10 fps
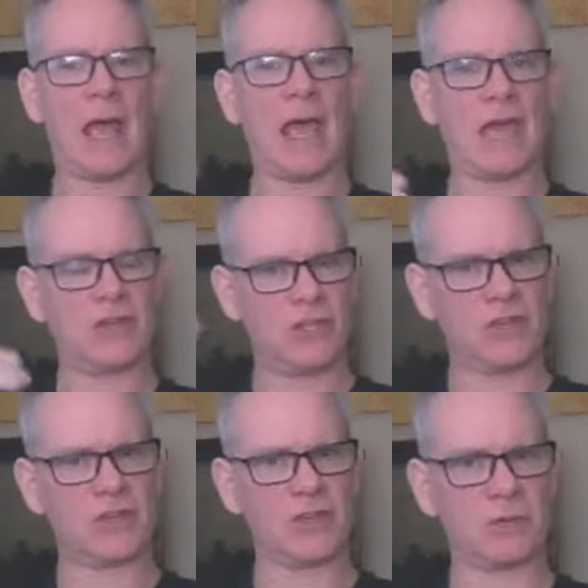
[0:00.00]
And
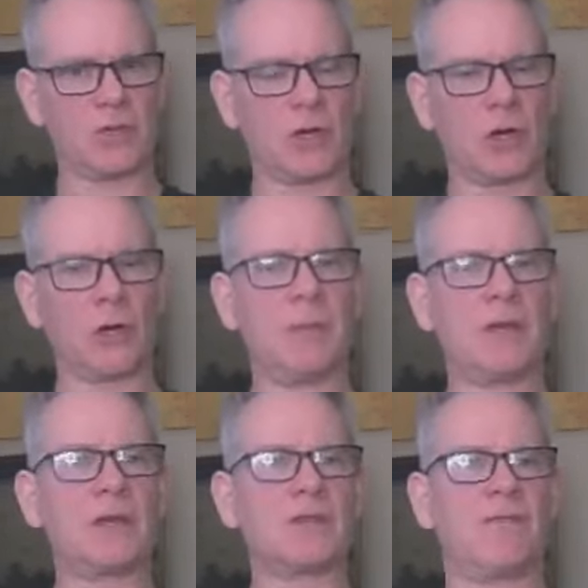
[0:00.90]
Jesus was heard
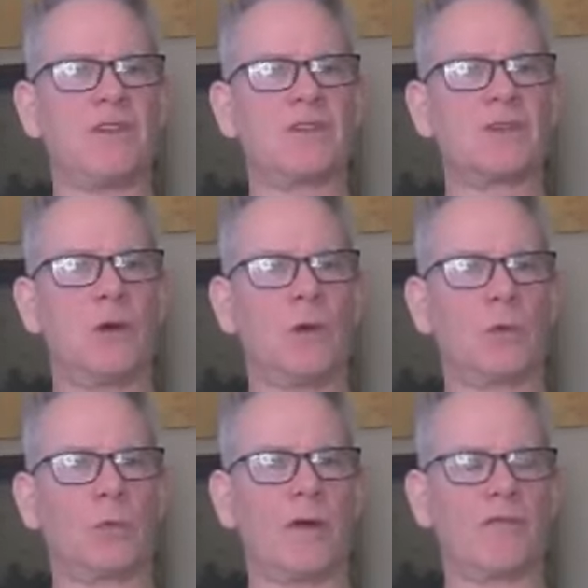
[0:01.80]
because of his
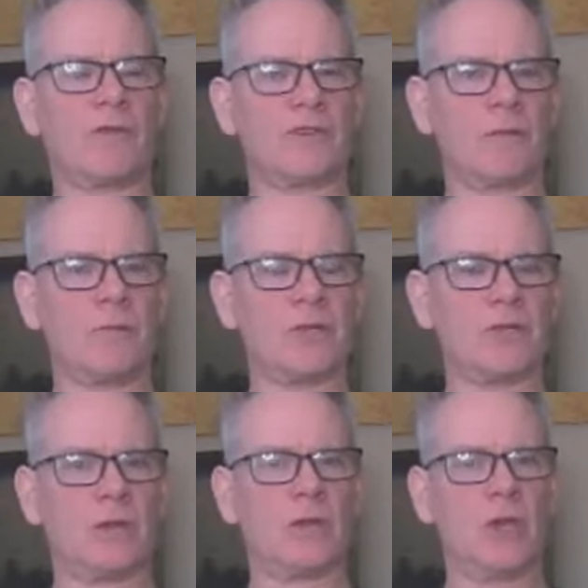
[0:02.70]
reverent submission.